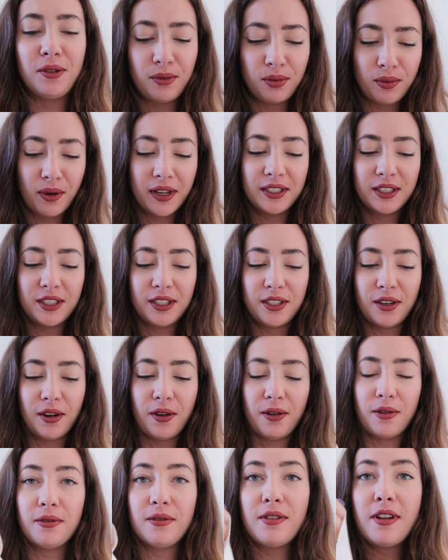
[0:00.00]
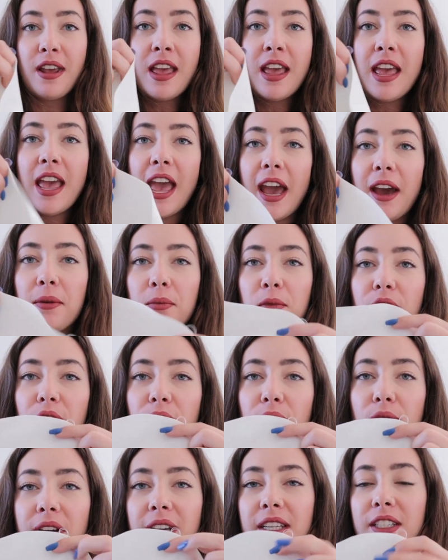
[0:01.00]
with one stone and we're
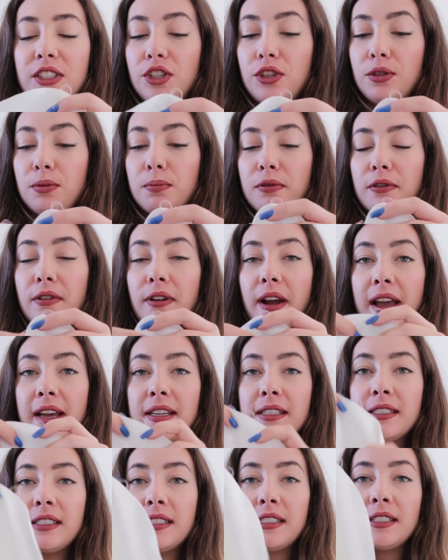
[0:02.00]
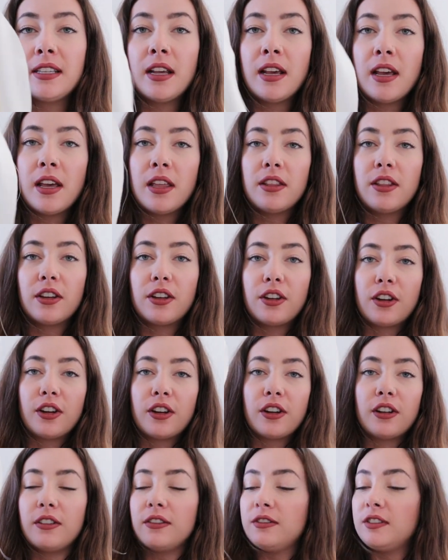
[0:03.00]
going to press the
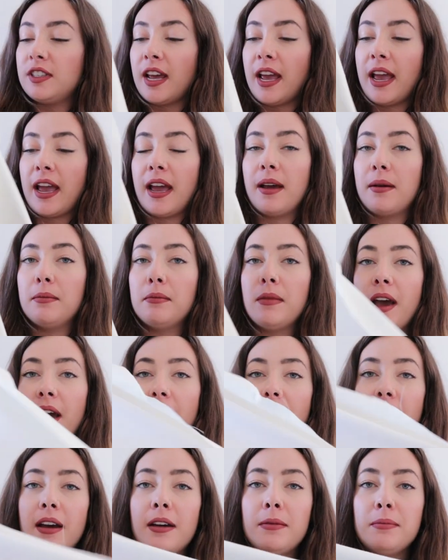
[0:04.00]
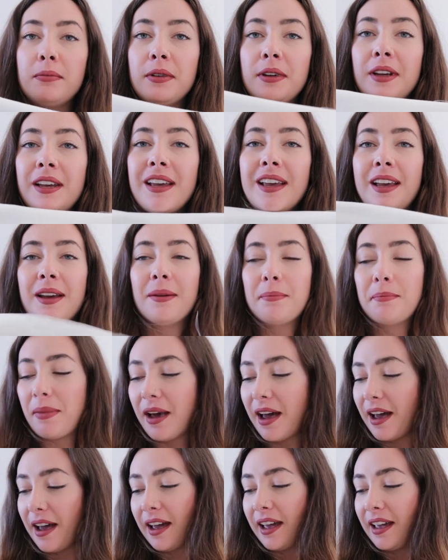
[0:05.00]
curved hem up
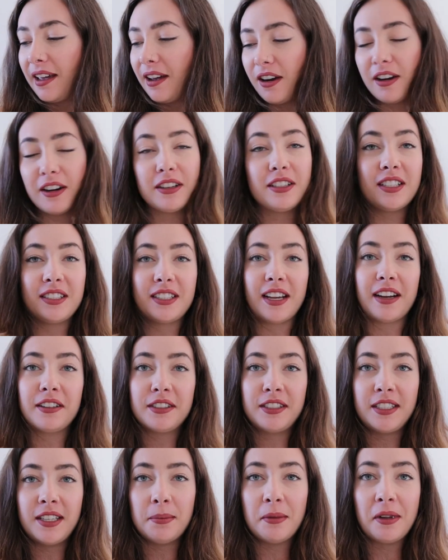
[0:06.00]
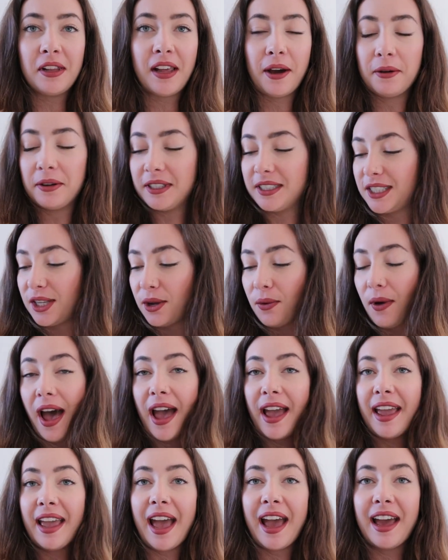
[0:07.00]
by our desired seam allowance. So
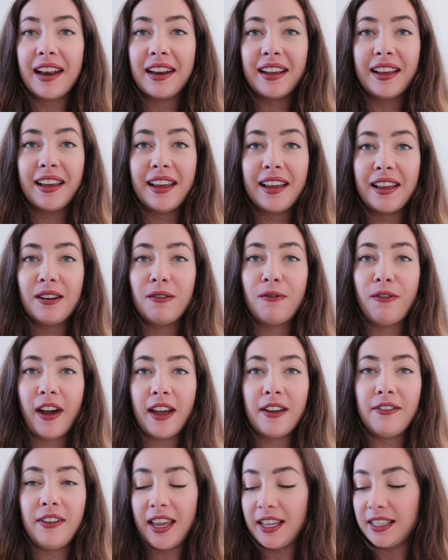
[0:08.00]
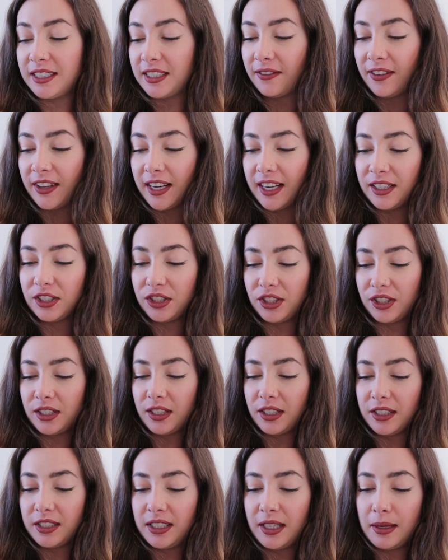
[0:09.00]
I added 5/8 of an inch
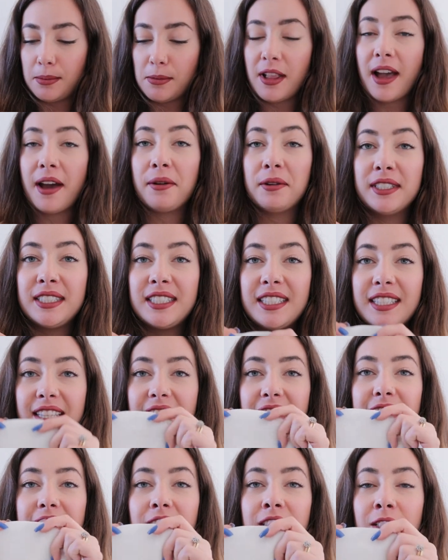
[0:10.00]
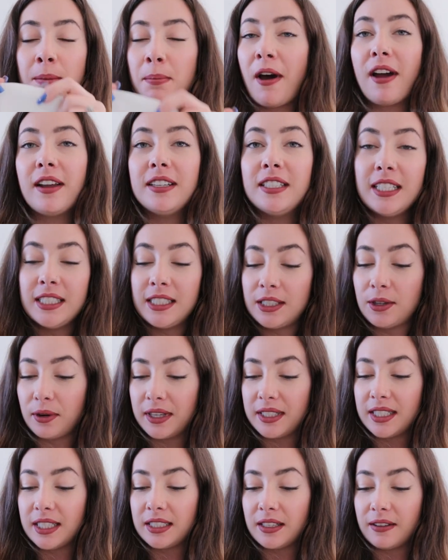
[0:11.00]
seam allowance. This is a ponte, so
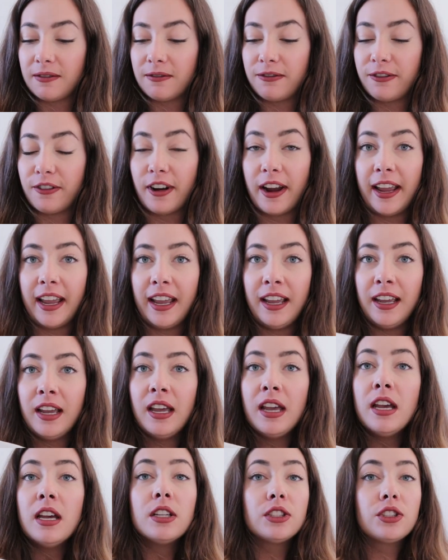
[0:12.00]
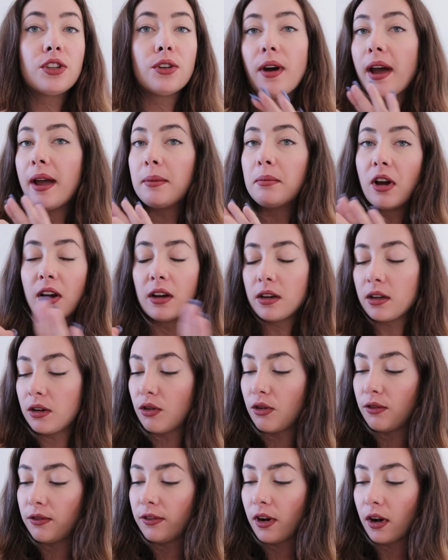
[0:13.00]
it doesn't fray. So I'm not
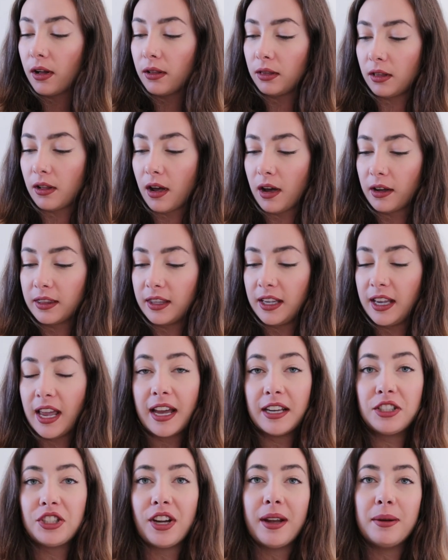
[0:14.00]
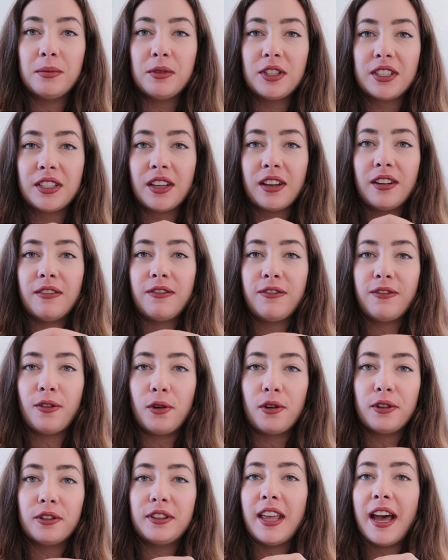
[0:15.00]
gonna overlock the edge. I'm just gonna
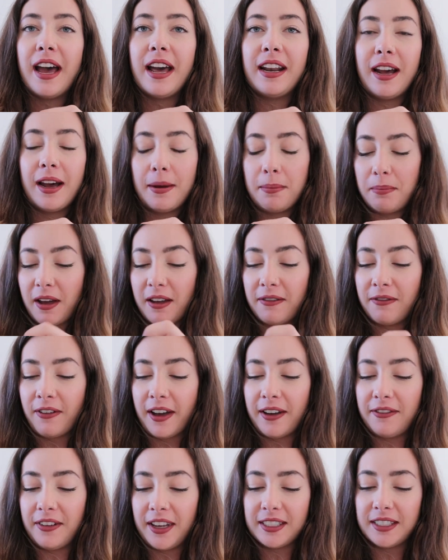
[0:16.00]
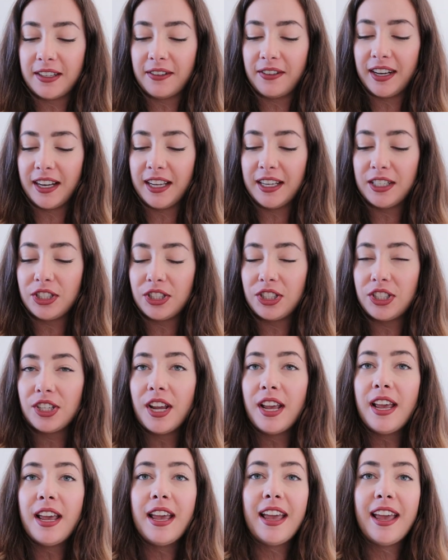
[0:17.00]
fold that up by 5/8 of an inch.
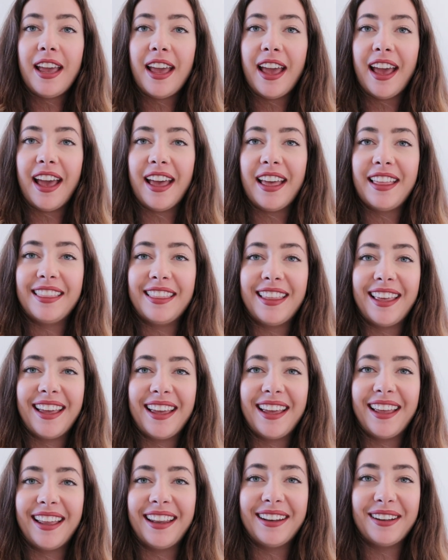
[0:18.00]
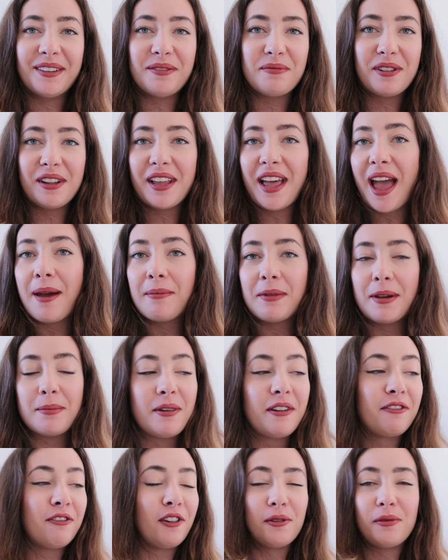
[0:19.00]
And then we'll hem it
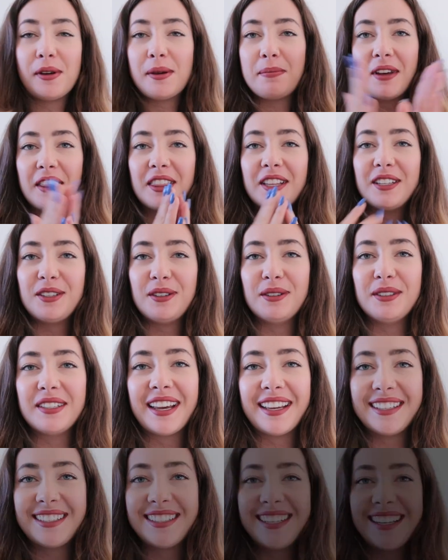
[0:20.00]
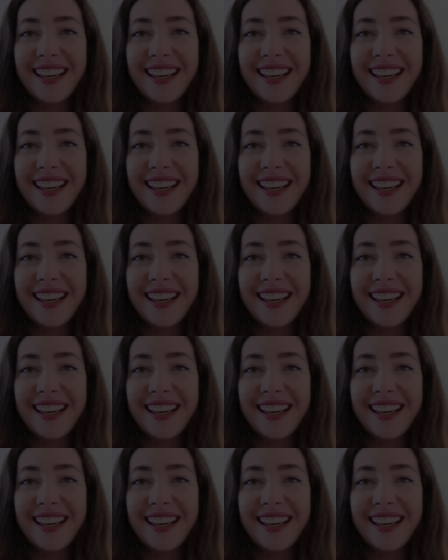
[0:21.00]
before we put the two sides